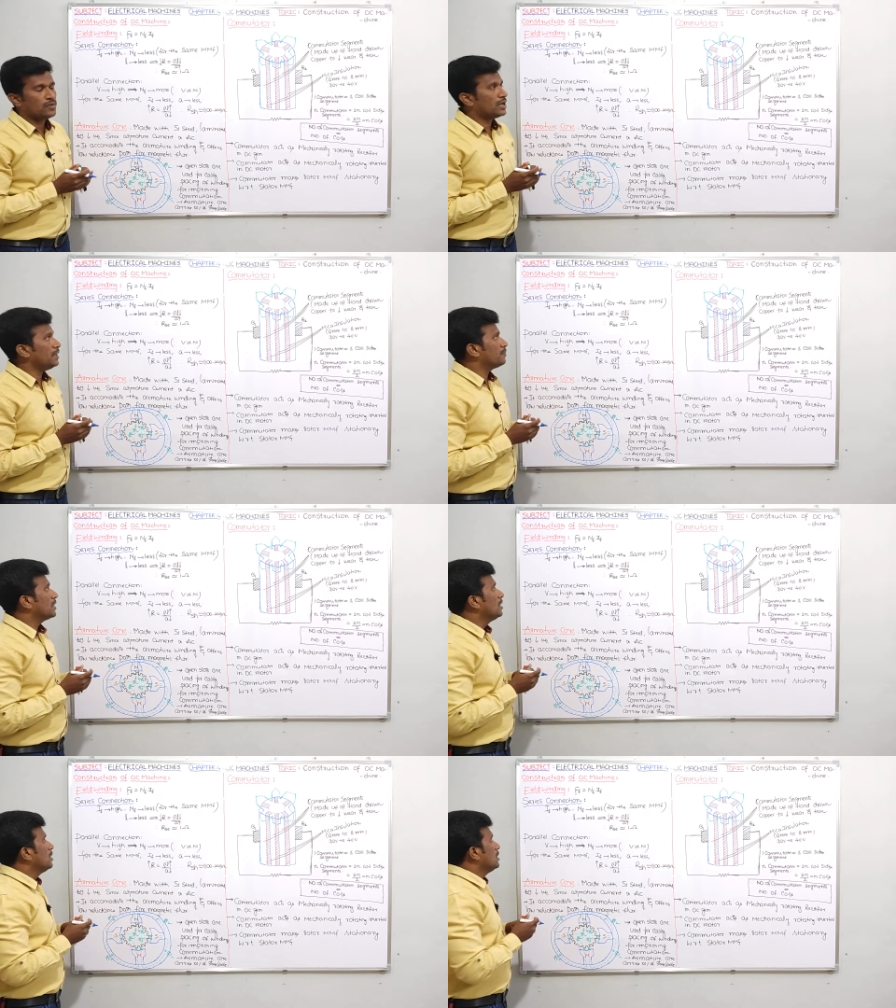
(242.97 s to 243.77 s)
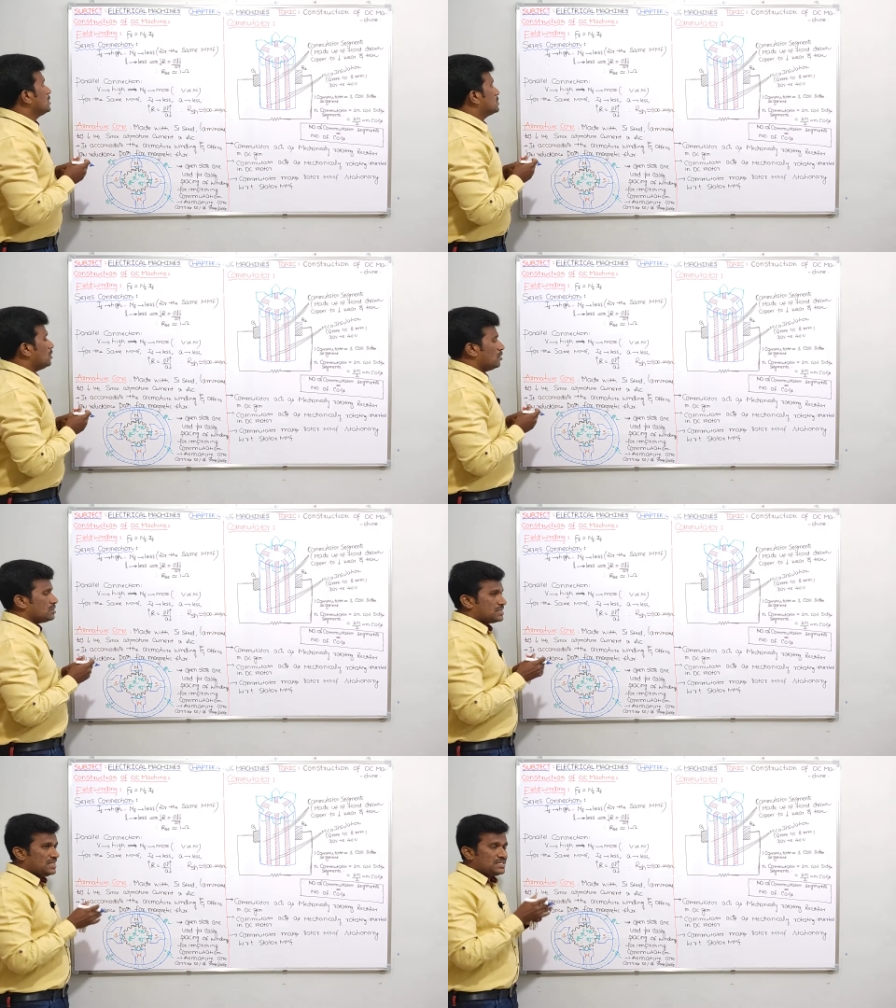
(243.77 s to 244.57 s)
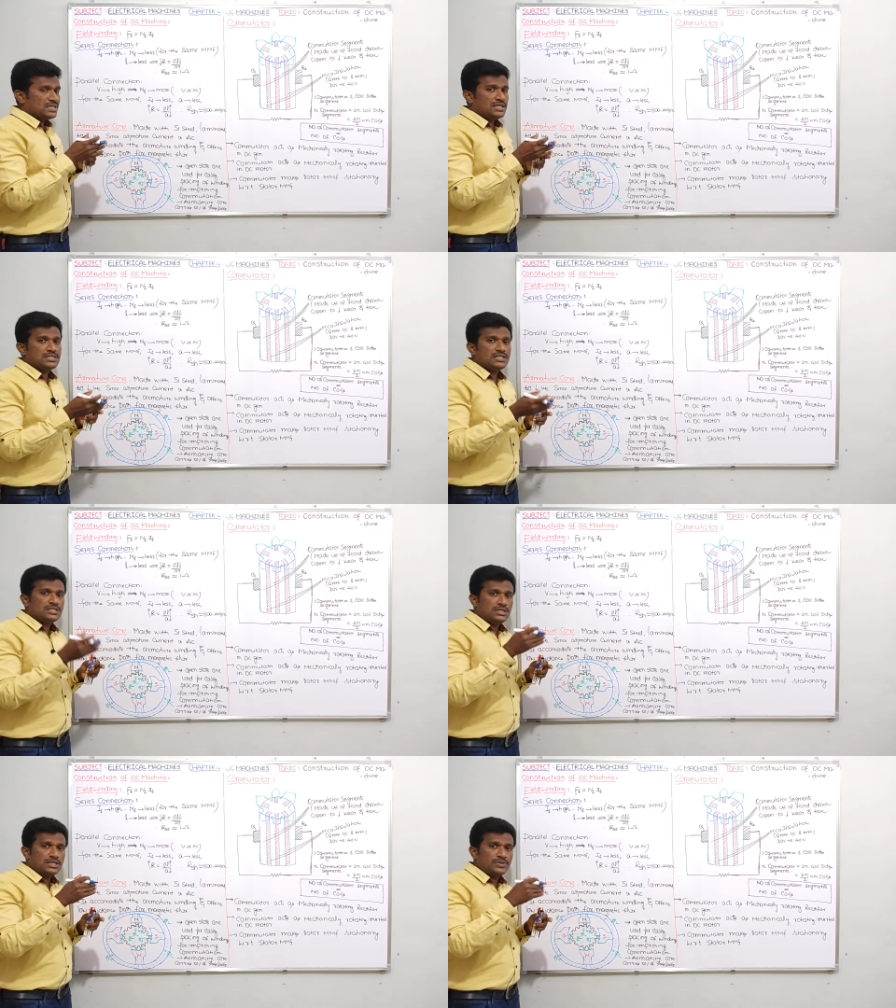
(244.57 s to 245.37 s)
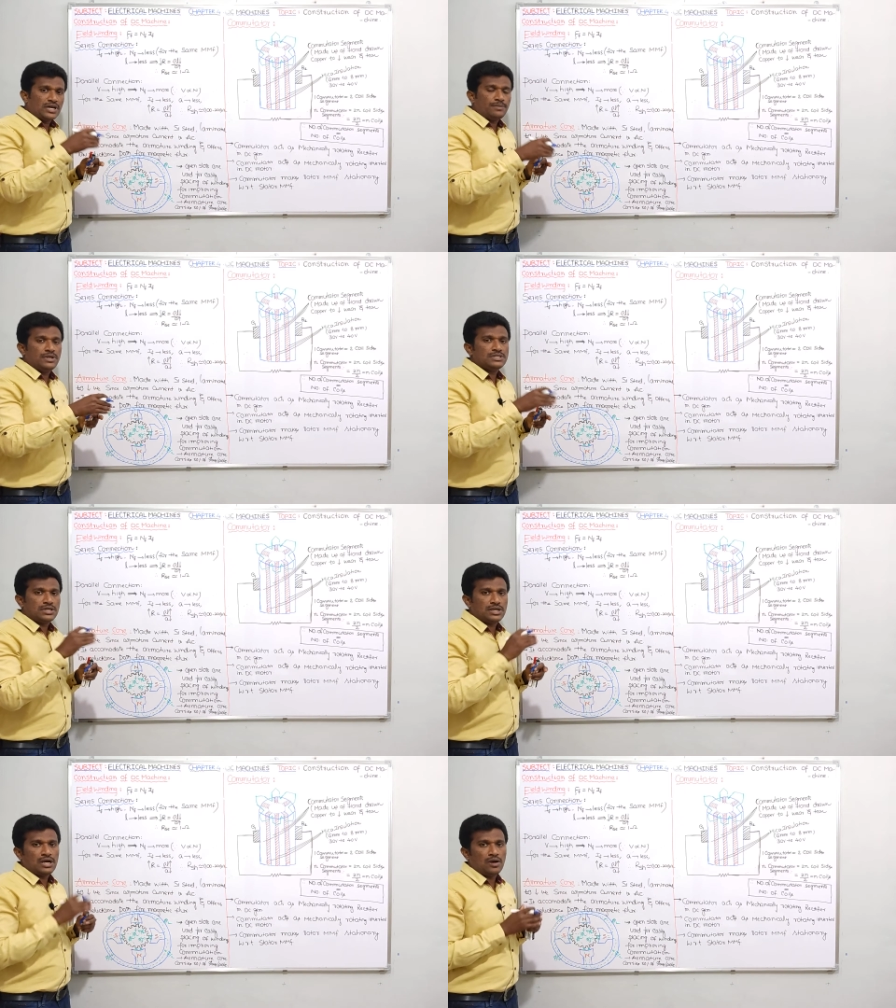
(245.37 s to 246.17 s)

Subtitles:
Okay, so since it is in series the armature